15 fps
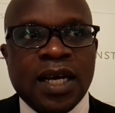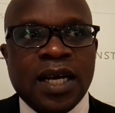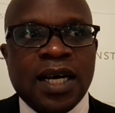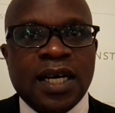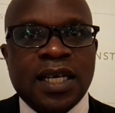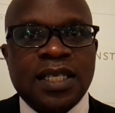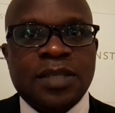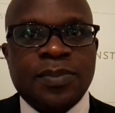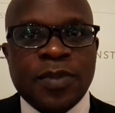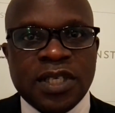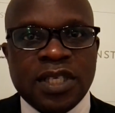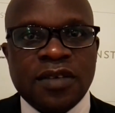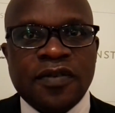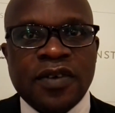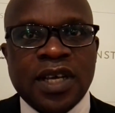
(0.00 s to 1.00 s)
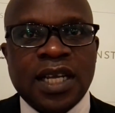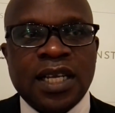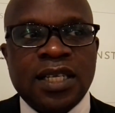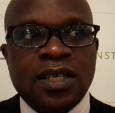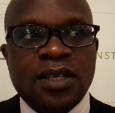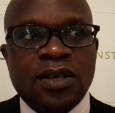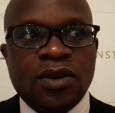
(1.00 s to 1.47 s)
and
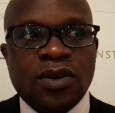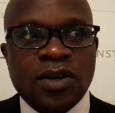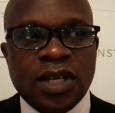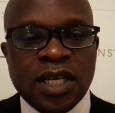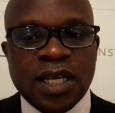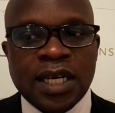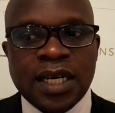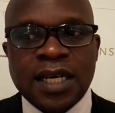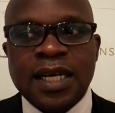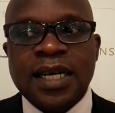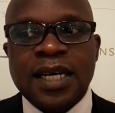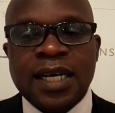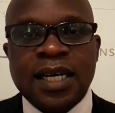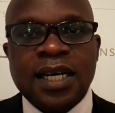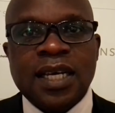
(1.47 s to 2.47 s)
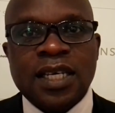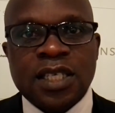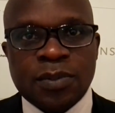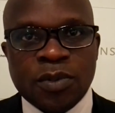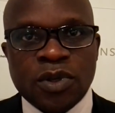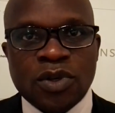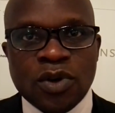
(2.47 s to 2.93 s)
specifically on uh,
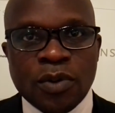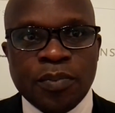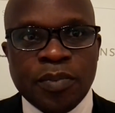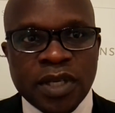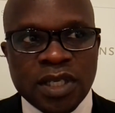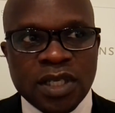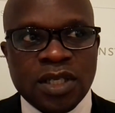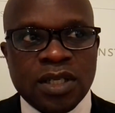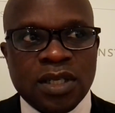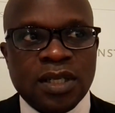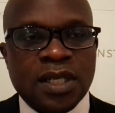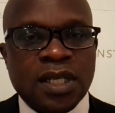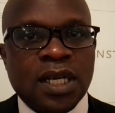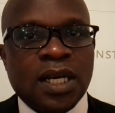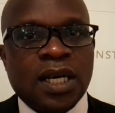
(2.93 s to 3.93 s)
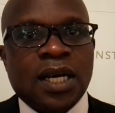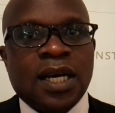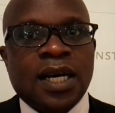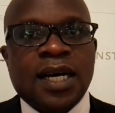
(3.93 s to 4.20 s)
export competition.